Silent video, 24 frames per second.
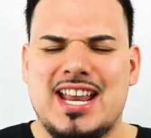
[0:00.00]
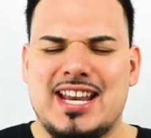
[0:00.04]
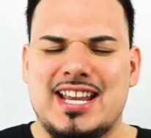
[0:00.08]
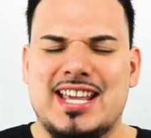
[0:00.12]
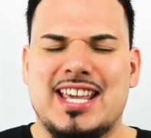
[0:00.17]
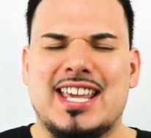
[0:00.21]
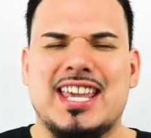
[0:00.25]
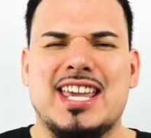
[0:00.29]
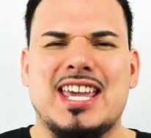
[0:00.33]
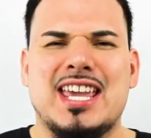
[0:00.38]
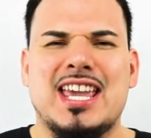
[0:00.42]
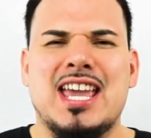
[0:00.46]
And
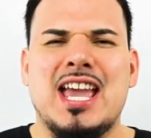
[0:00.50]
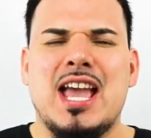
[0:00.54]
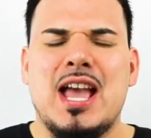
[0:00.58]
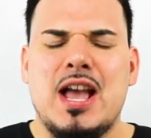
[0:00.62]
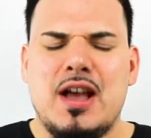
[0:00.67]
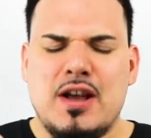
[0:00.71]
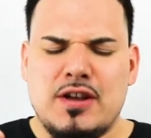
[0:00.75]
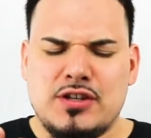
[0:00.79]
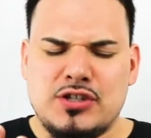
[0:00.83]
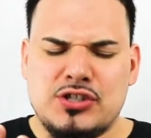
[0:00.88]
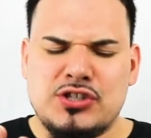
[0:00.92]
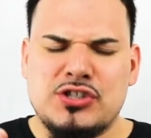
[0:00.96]
he
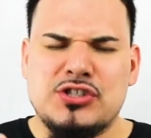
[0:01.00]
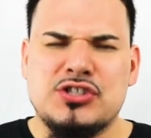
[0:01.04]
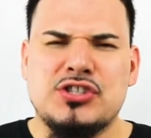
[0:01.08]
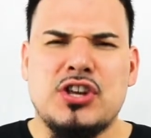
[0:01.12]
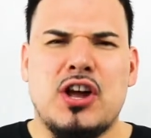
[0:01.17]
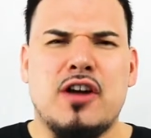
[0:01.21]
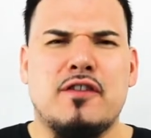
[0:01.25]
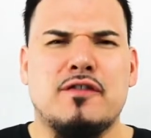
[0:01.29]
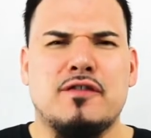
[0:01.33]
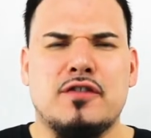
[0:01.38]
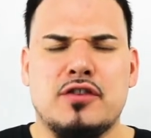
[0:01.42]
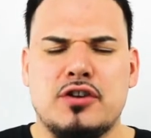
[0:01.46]

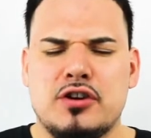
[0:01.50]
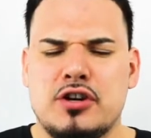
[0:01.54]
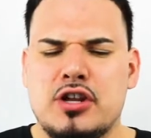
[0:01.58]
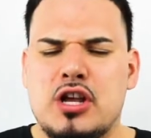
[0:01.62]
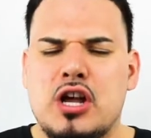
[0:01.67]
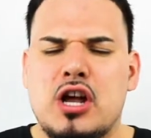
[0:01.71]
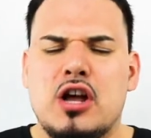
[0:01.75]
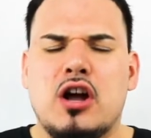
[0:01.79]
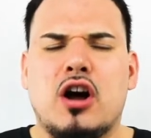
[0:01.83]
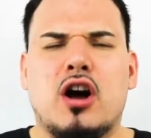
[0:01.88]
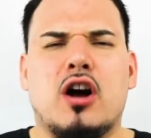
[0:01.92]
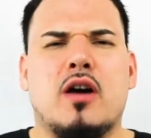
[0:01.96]
suffered
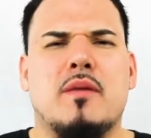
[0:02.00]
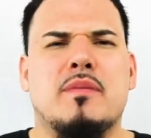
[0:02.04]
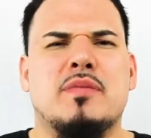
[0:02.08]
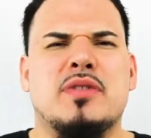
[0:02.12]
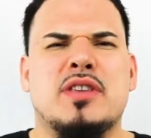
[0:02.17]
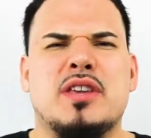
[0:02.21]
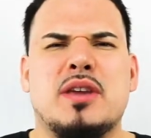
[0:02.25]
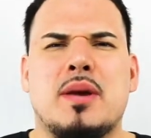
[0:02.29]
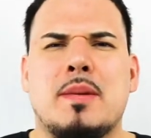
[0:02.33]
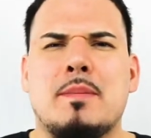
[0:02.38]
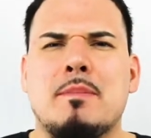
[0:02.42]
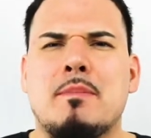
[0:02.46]

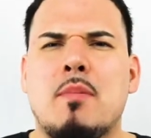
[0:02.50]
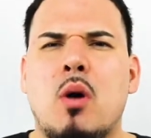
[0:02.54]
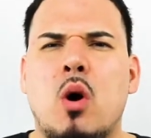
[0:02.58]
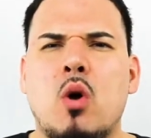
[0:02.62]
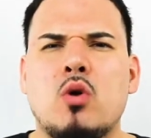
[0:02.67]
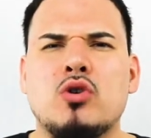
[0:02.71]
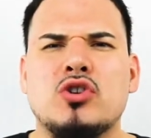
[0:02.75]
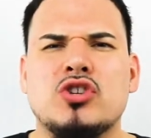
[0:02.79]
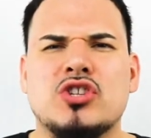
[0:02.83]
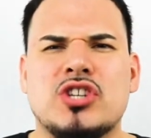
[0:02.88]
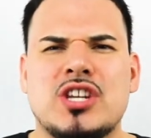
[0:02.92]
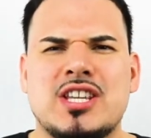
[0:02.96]
the
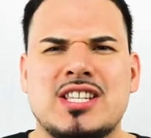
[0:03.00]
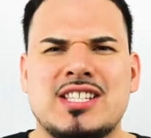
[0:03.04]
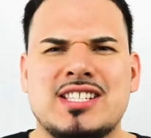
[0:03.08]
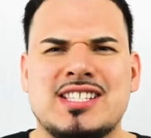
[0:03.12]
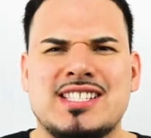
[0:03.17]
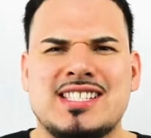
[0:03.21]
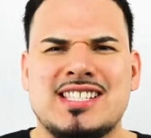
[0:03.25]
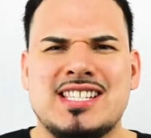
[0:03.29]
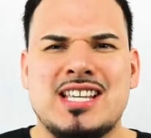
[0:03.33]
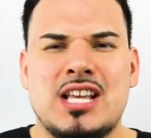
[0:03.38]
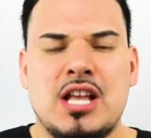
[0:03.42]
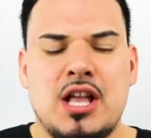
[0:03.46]

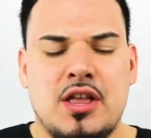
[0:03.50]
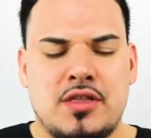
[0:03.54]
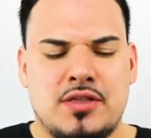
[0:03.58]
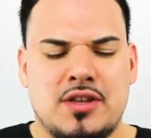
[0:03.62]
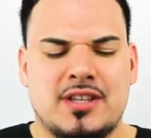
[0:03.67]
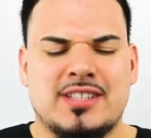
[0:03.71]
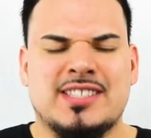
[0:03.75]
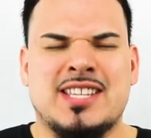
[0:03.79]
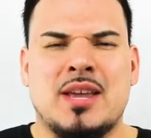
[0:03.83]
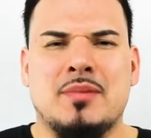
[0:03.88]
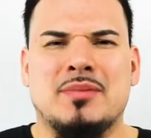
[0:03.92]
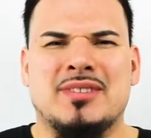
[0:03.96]
emotions,
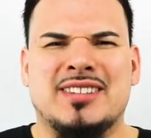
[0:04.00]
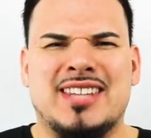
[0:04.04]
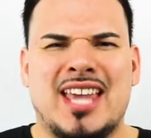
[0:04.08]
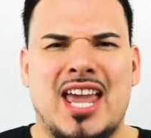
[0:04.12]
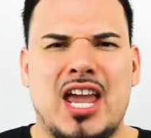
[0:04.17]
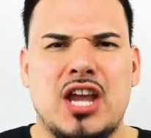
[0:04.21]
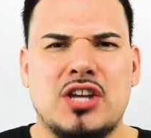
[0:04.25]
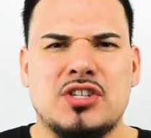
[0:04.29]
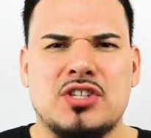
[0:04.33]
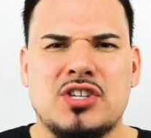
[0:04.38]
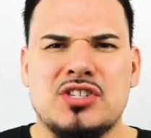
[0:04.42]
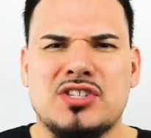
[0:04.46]
the
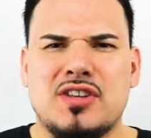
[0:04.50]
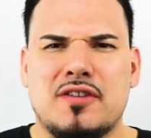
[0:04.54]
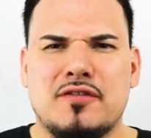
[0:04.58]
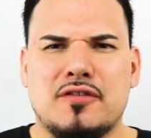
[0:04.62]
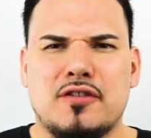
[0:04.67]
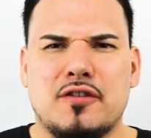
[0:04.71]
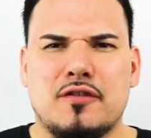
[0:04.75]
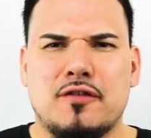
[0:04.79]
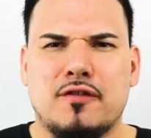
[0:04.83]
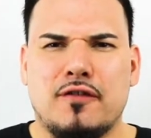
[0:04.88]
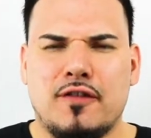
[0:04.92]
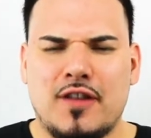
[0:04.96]
temptations of
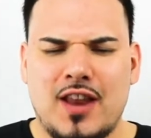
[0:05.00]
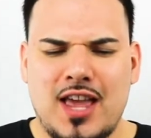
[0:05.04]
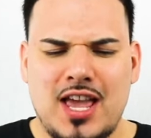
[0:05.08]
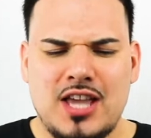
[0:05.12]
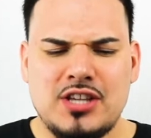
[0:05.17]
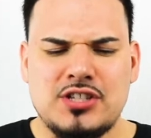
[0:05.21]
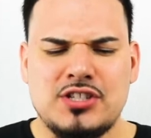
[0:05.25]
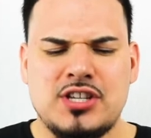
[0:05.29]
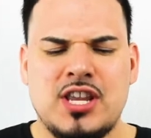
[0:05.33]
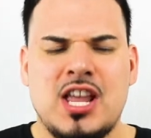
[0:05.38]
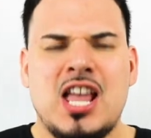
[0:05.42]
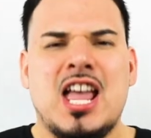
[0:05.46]
the
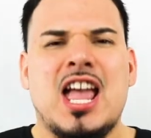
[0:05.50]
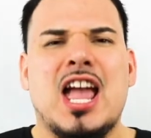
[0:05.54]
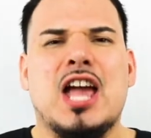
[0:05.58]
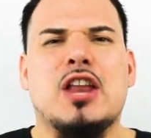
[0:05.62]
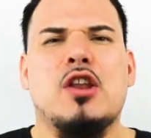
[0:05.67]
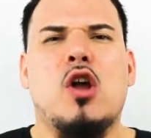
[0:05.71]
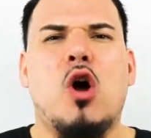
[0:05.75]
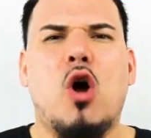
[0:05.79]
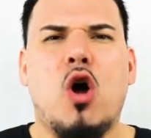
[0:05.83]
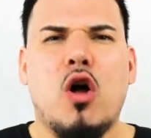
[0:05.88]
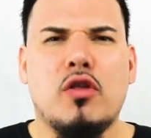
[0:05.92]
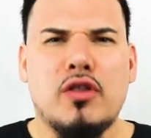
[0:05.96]
flesh,
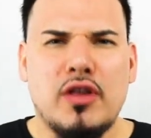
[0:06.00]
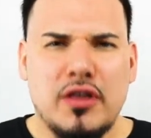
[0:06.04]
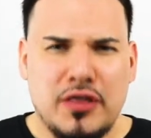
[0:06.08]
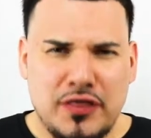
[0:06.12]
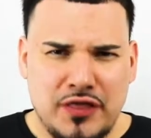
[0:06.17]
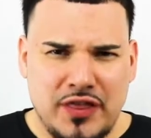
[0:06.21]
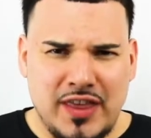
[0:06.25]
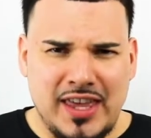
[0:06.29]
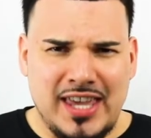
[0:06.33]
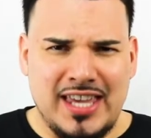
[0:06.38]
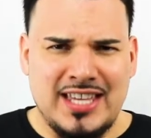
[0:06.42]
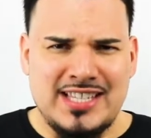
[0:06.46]
and all the
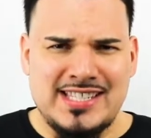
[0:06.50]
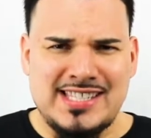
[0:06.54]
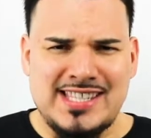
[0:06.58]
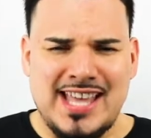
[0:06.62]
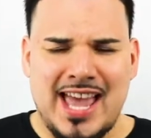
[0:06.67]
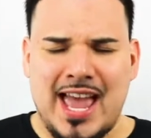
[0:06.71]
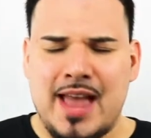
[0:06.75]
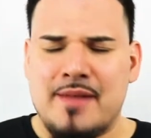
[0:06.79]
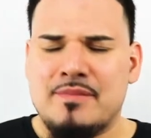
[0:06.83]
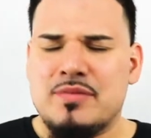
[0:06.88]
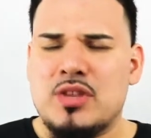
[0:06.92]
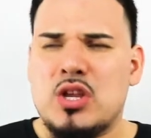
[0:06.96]
things
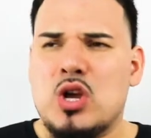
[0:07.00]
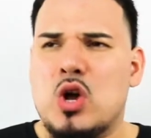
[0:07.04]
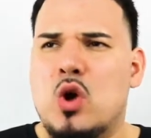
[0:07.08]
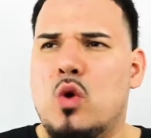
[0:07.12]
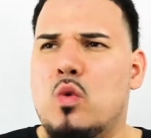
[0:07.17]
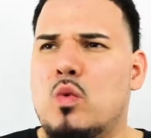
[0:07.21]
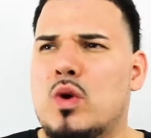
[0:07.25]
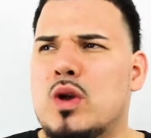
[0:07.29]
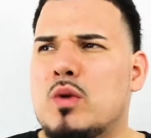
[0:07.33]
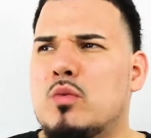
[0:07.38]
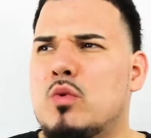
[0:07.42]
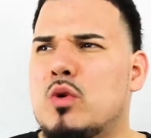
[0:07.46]
that
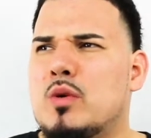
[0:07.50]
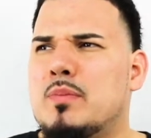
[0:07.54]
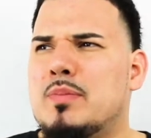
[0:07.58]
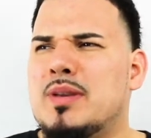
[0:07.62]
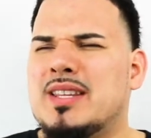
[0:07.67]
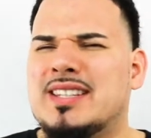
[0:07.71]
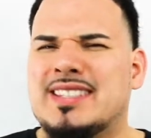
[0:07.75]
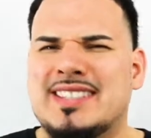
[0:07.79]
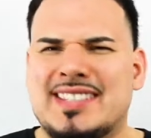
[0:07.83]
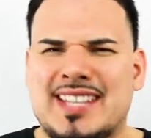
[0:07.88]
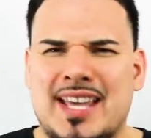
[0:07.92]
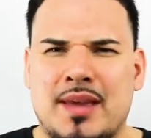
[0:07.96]
we would
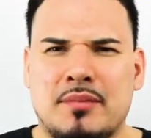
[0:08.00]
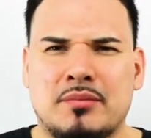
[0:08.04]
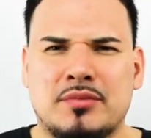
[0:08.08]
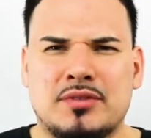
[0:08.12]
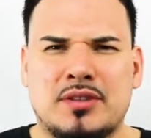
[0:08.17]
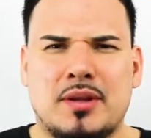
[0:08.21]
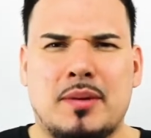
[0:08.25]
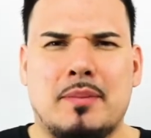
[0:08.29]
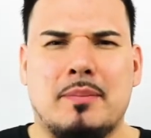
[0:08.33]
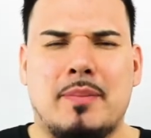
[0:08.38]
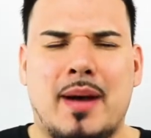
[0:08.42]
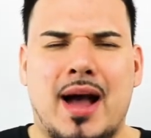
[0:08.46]
be
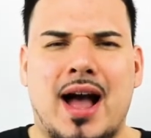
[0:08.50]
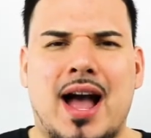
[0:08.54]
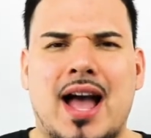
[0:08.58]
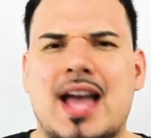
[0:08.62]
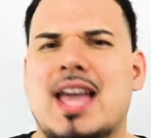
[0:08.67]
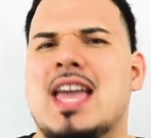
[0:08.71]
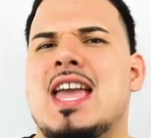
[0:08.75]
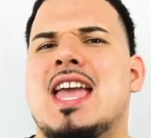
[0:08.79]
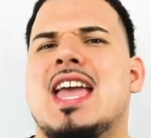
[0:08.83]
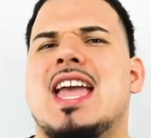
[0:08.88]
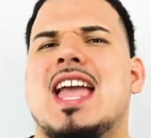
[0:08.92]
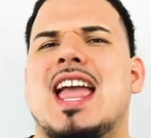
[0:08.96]
tempted
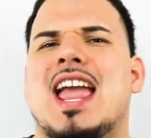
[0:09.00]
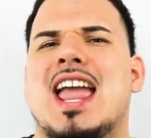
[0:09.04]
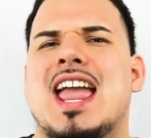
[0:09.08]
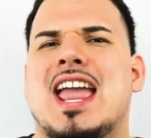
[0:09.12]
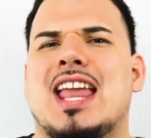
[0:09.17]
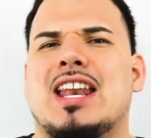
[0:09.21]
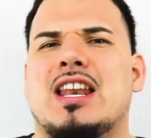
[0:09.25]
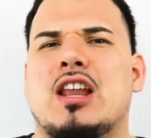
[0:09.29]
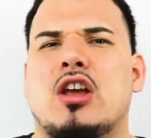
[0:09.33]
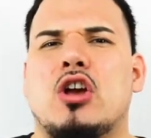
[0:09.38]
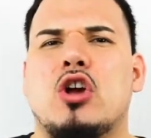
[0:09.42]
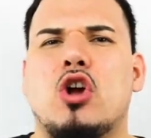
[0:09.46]
by
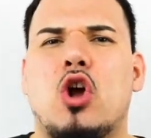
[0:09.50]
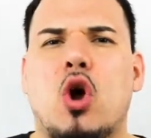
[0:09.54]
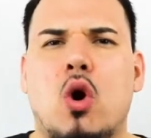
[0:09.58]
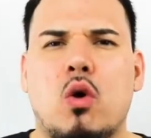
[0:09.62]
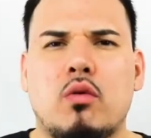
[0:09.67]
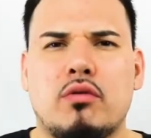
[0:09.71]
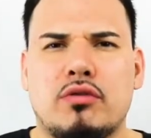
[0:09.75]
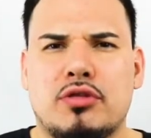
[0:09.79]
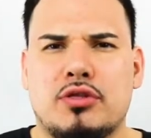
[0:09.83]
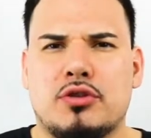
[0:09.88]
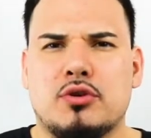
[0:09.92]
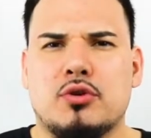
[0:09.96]
and
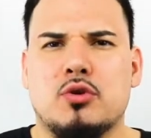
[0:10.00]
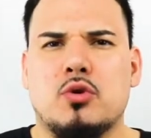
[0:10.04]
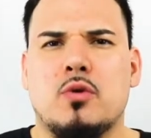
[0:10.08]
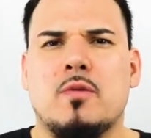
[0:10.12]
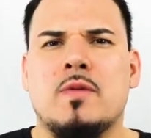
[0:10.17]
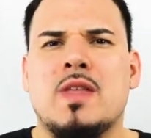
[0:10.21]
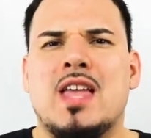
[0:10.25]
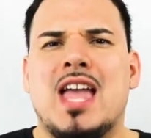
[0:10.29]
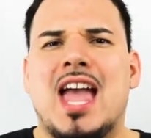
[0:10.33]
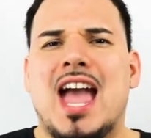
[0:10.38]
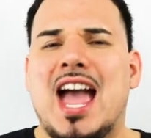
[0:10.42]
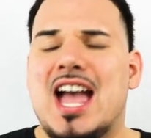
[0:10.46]
go
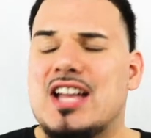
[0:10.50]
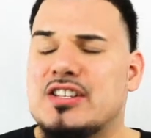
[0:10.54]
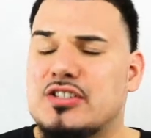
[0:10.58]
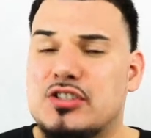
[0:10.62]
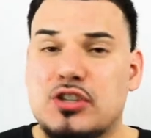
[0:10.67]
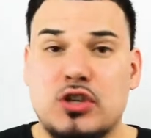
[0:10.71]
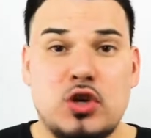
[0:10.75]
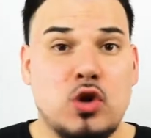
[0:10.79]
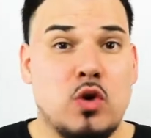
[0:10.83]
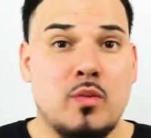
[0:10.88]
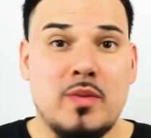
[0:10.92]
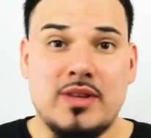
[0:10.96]
through as
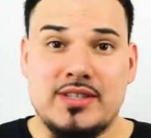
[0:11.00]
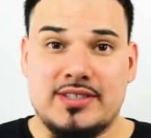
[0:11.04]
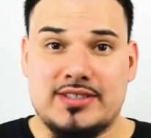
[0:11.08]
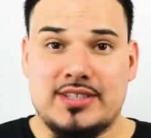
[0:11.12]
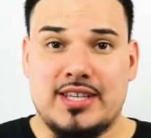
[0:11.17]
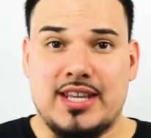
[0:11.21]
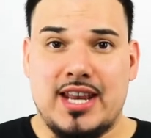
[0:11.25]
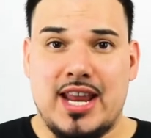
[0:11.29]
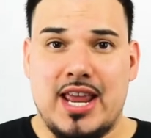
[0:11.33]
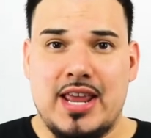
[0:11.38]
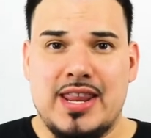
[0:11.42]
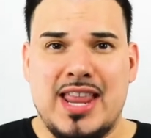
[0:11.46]
humans
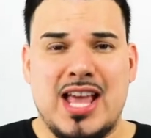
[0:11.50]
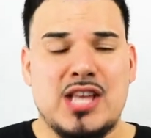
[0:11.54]
today.